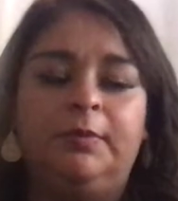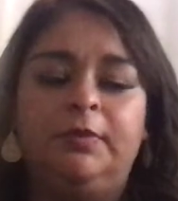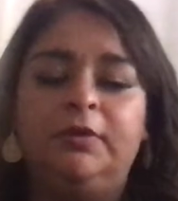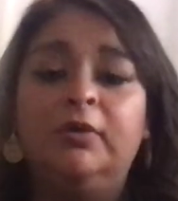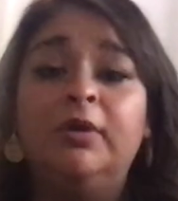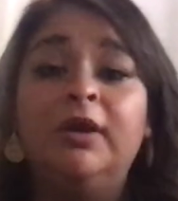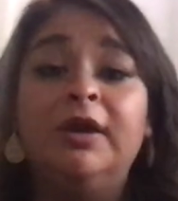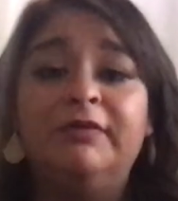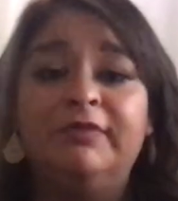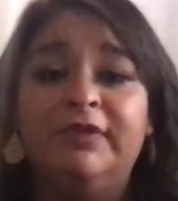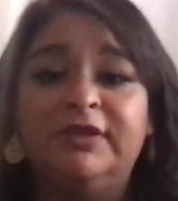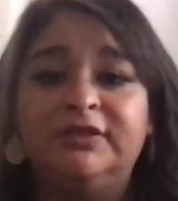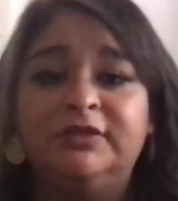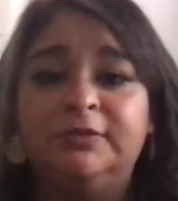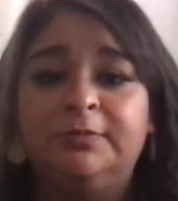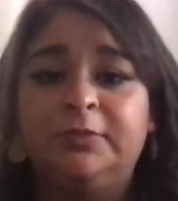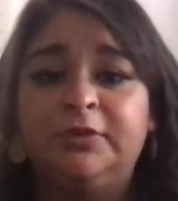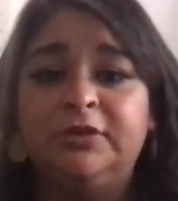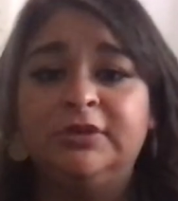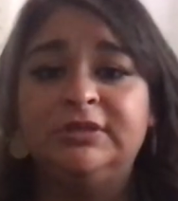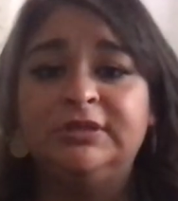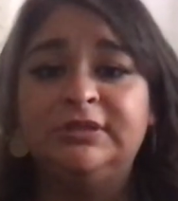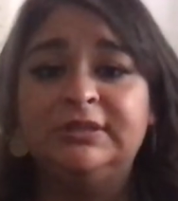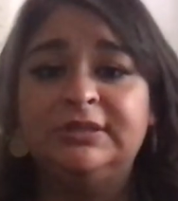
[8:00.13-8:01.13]
don't have that
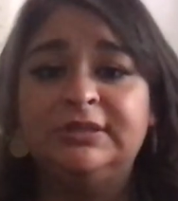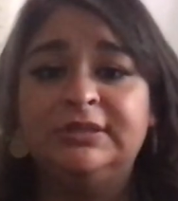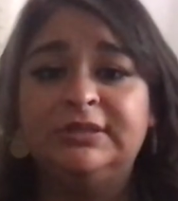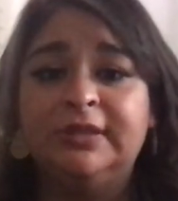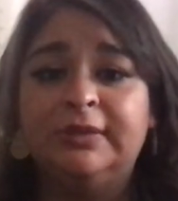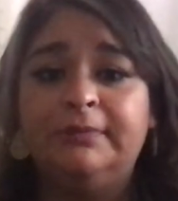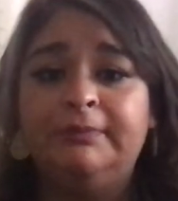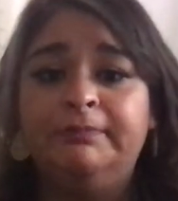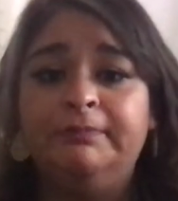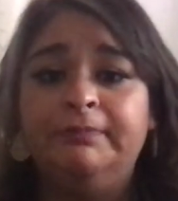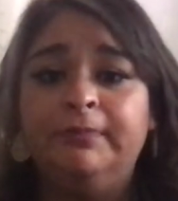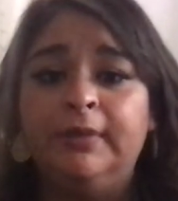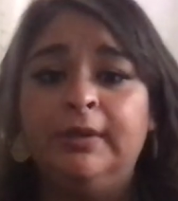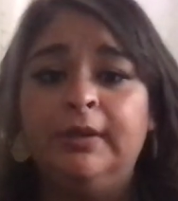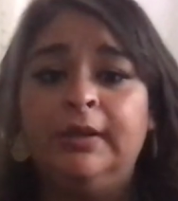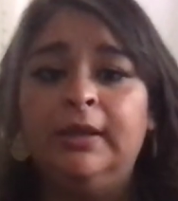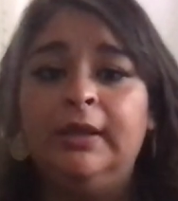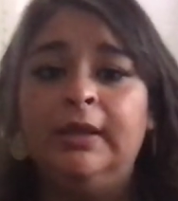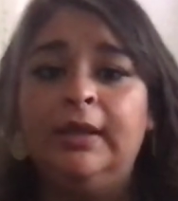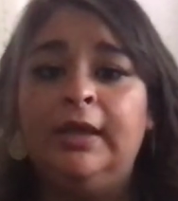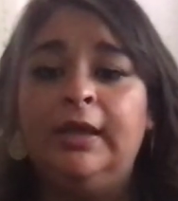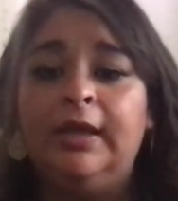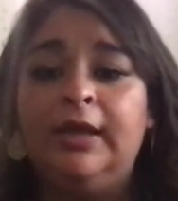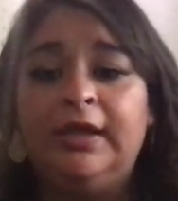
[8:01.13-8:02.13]
support system,
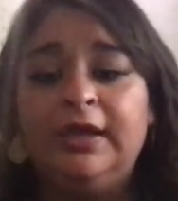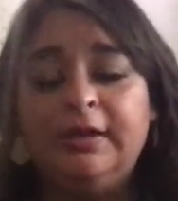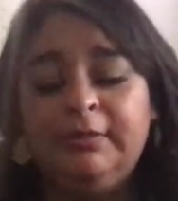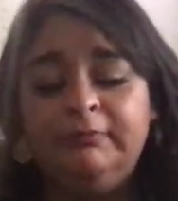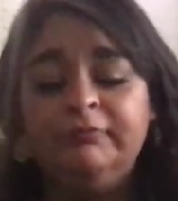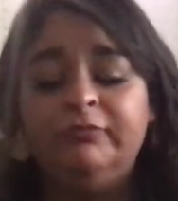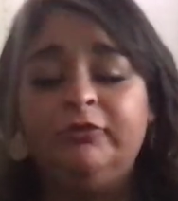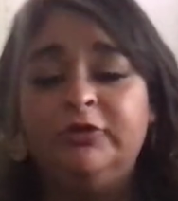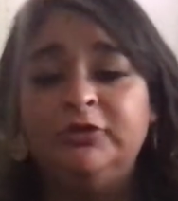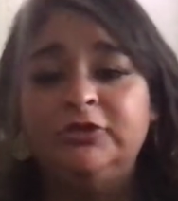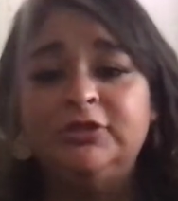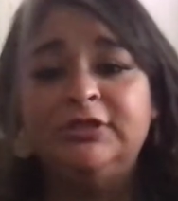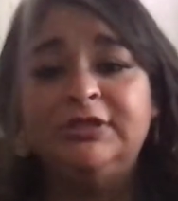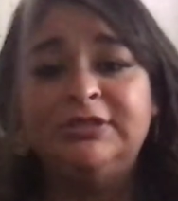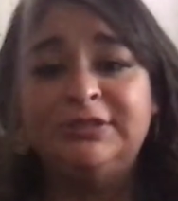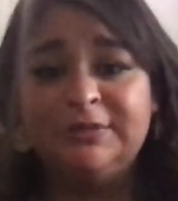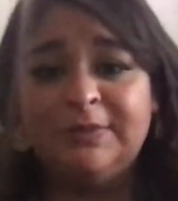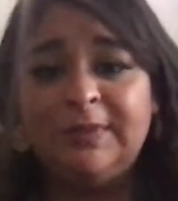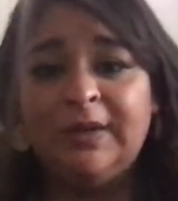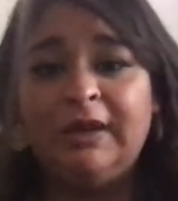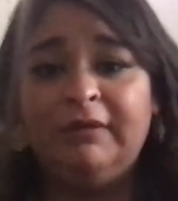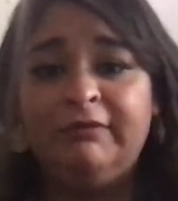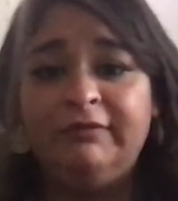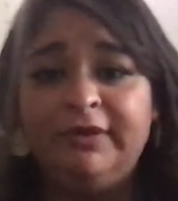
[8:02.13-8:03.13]
and I'm fortunate to
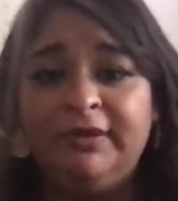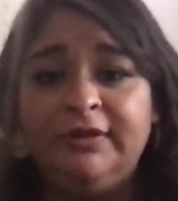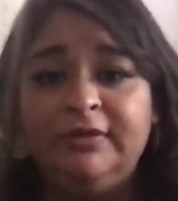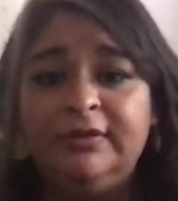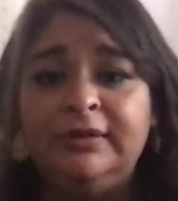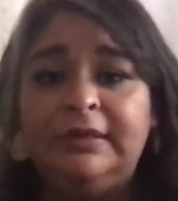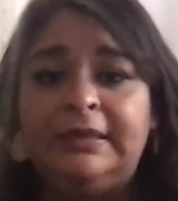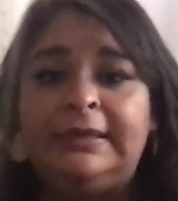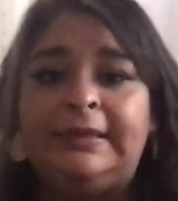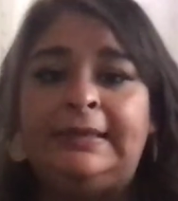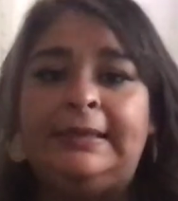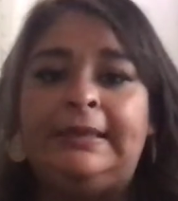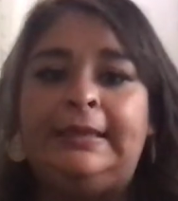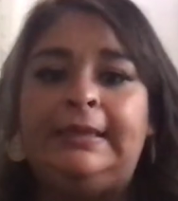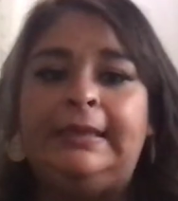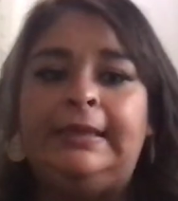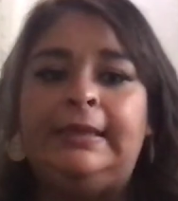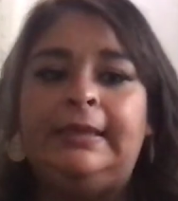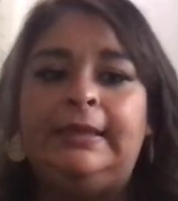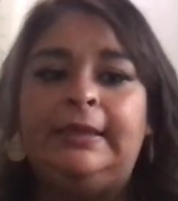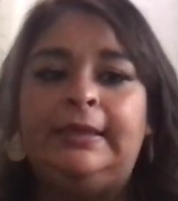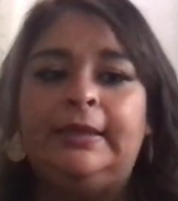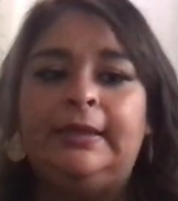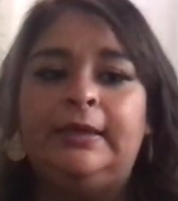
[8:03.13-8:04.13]
have it.
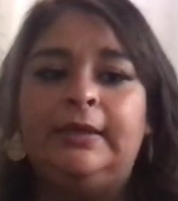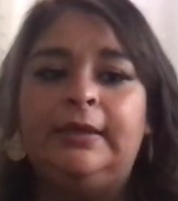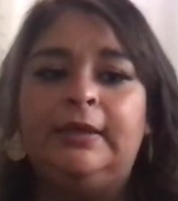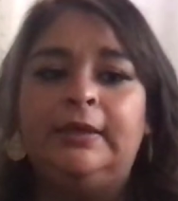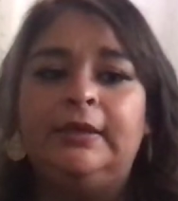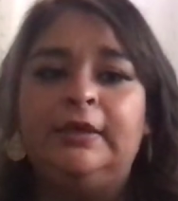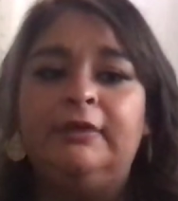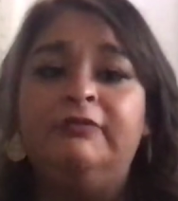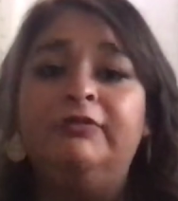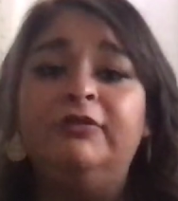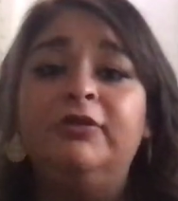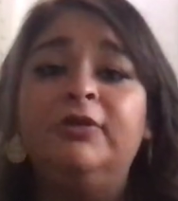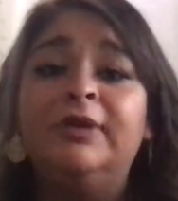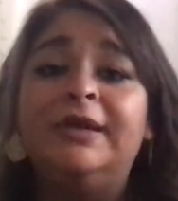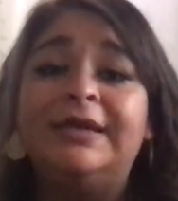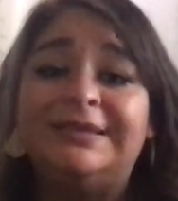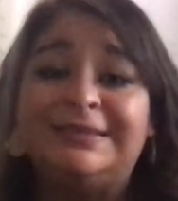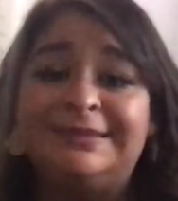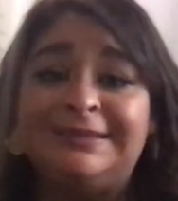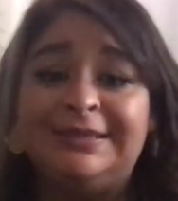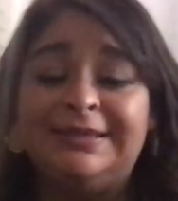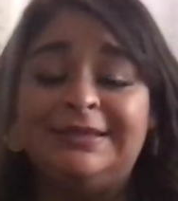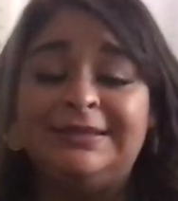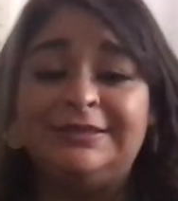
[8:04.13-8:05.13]
And if you guys
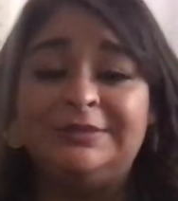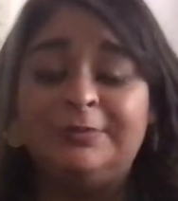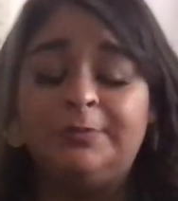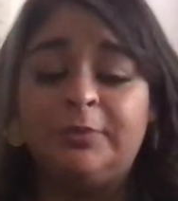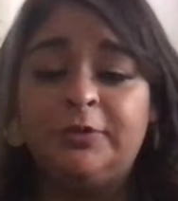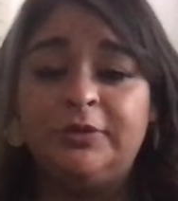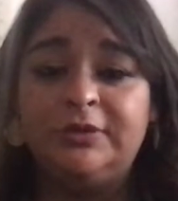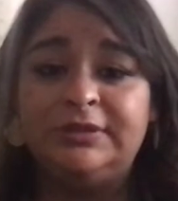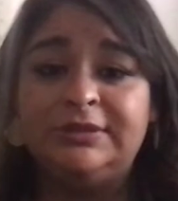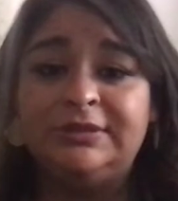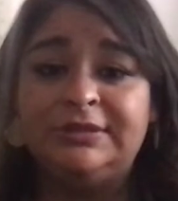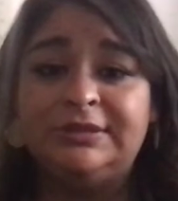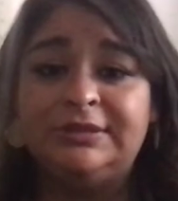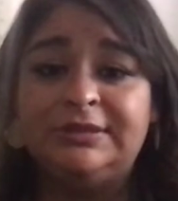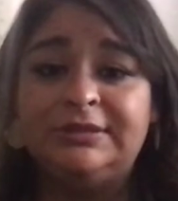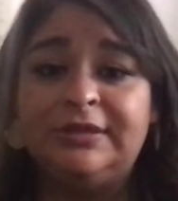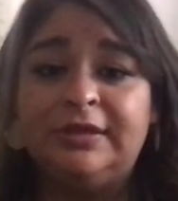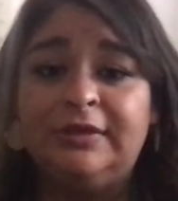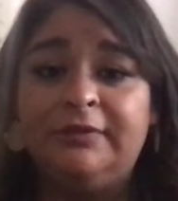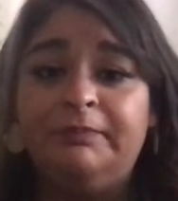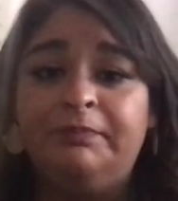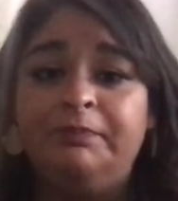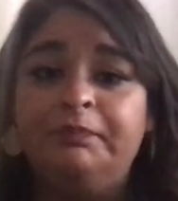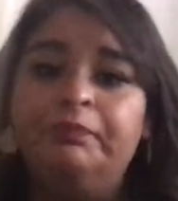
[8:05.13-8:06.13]
need a support
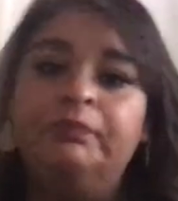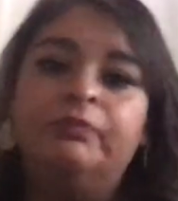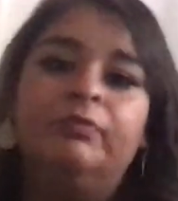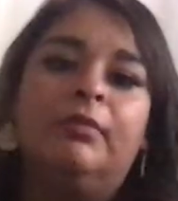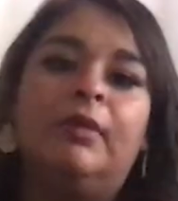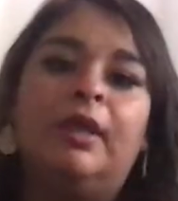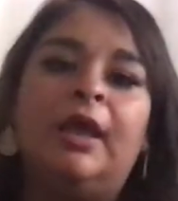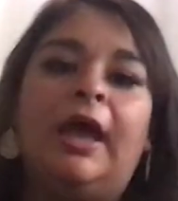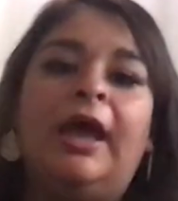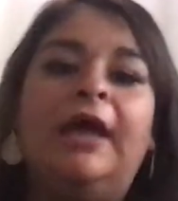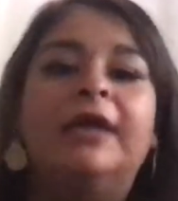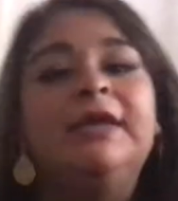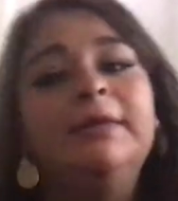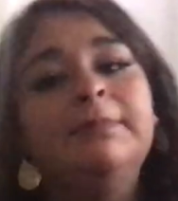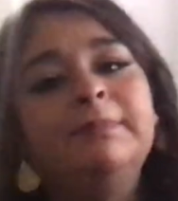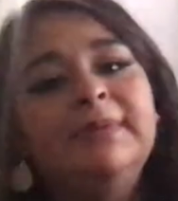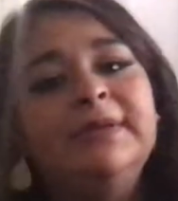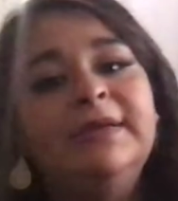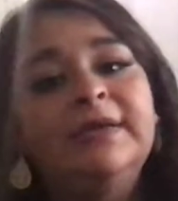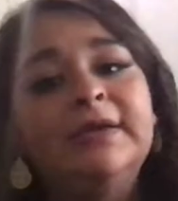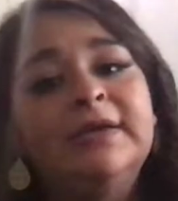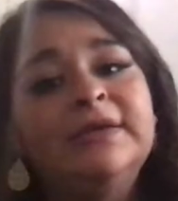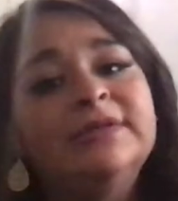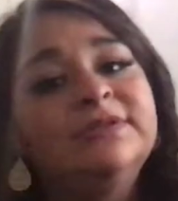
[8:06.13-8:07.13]
system, I can be
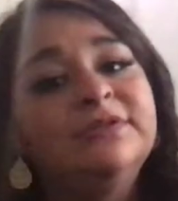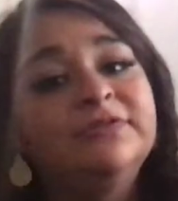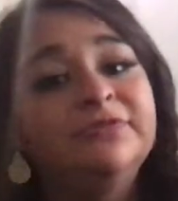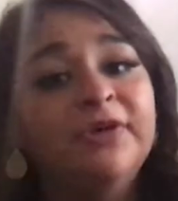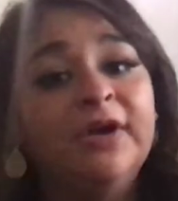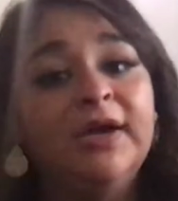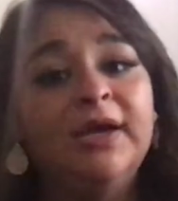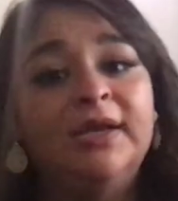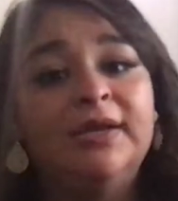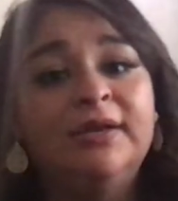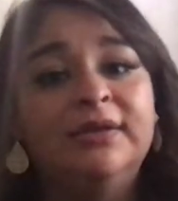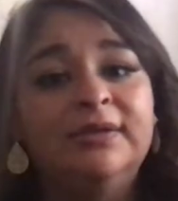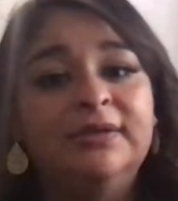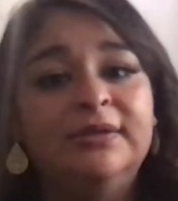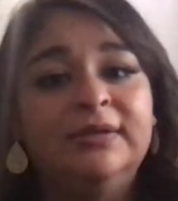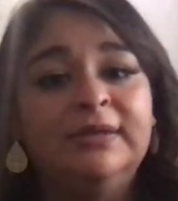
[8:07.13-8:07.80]
here as a friend.